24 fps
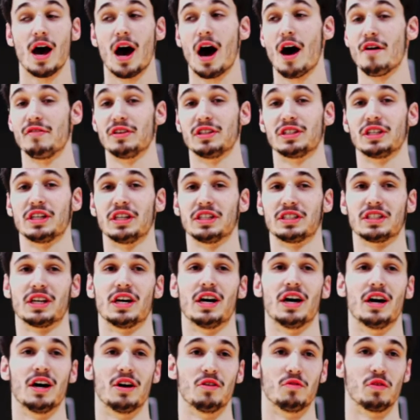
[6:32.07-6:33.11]
Obviously, it's
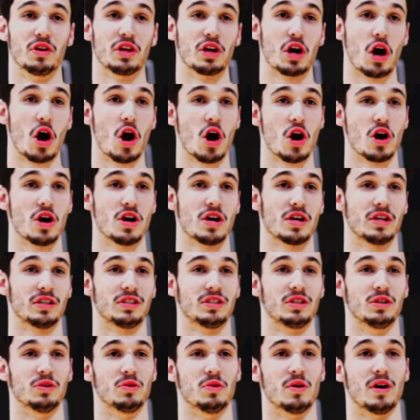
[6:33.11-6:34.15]
really hard
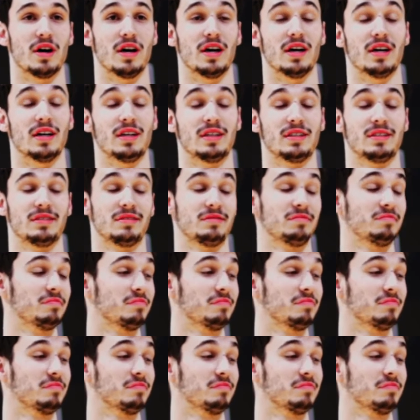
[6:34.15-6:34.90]
to